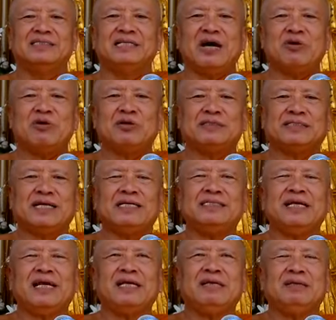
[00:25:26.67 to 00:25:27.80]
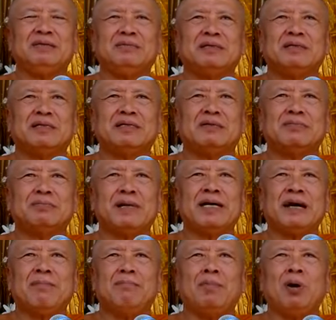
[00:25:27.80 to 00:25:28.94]
Now your sensing
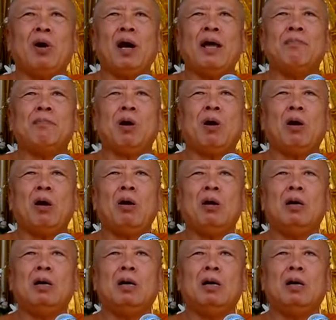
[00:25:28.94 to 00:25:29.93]
become more and more